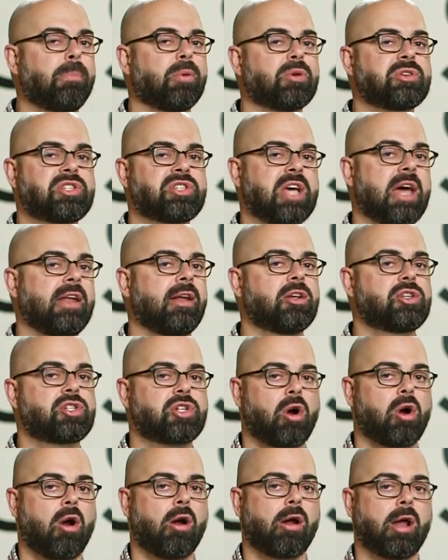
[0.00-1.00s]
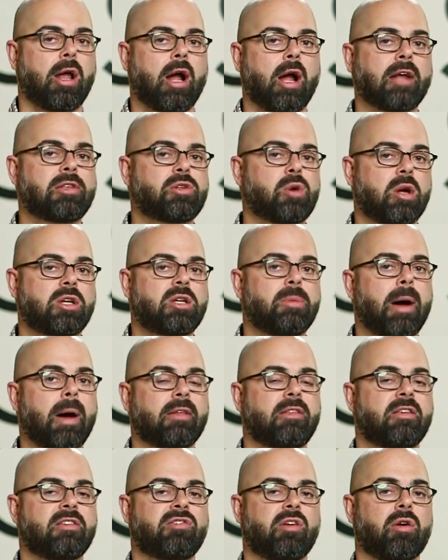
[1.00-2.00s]
percentage target? I talked
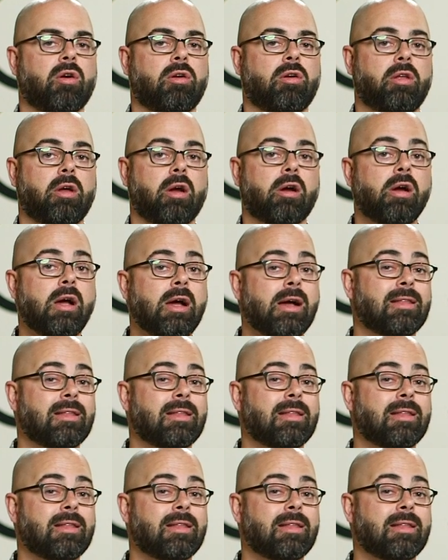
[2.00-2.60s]
about this earlier.